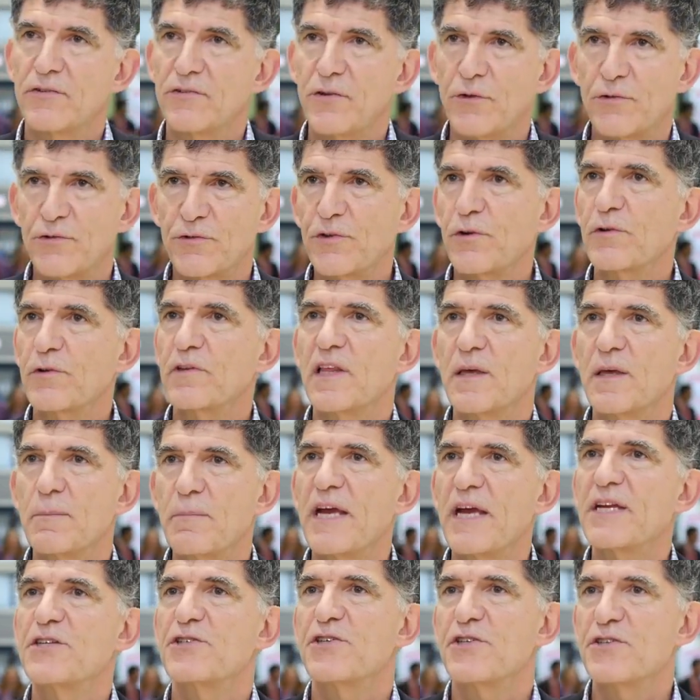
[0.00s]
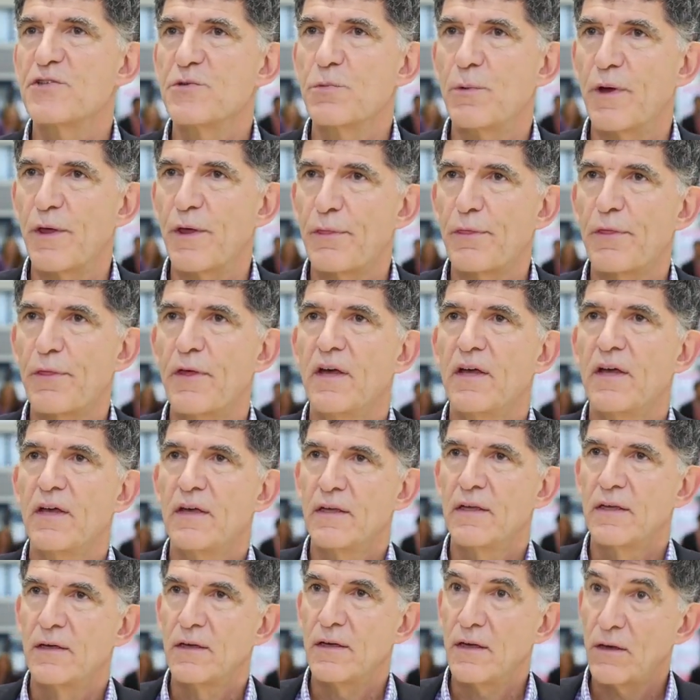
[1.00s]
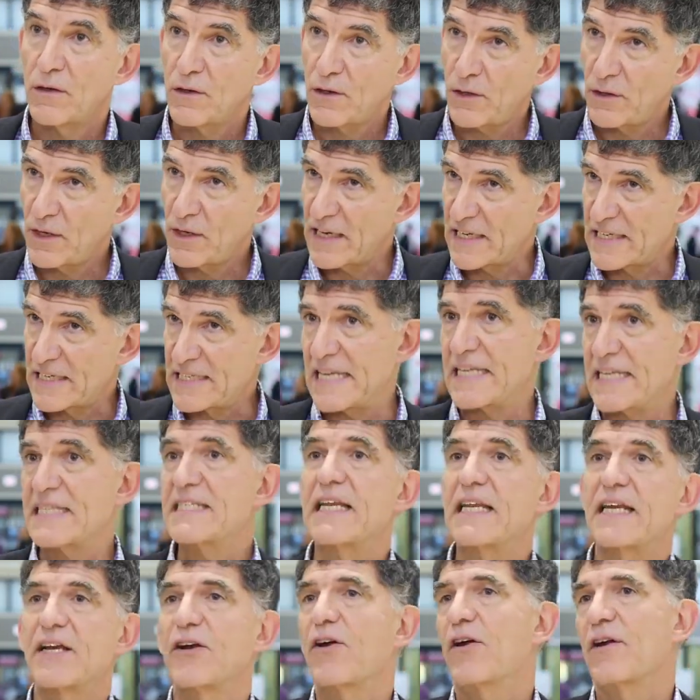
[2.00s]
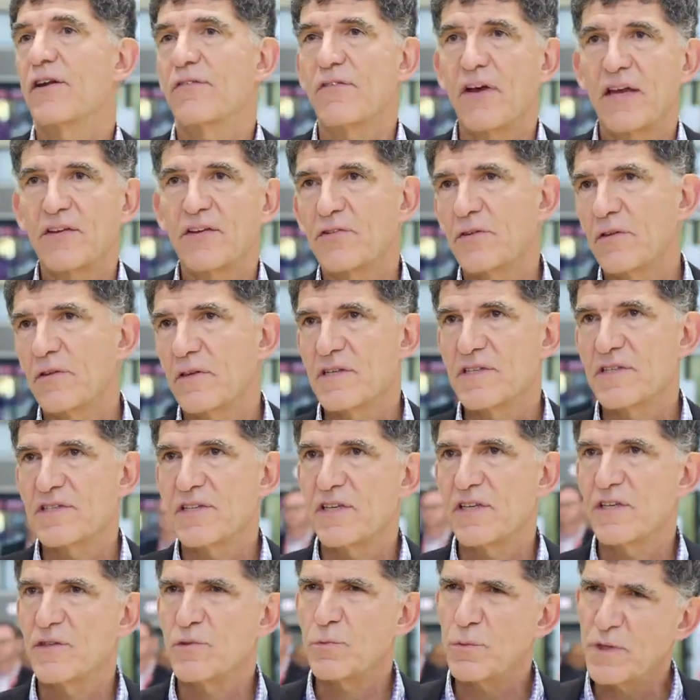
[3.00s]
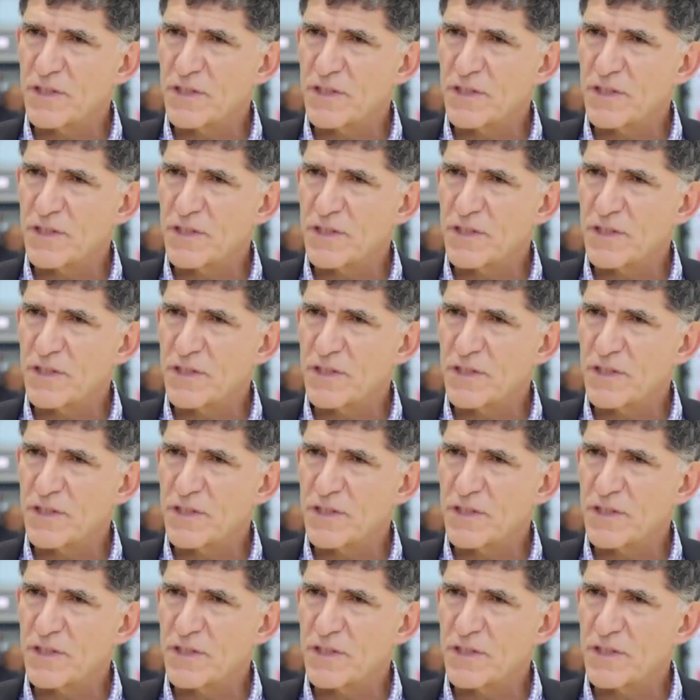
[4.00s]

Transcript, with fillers: So certainly patients with existing cardiovascular disease,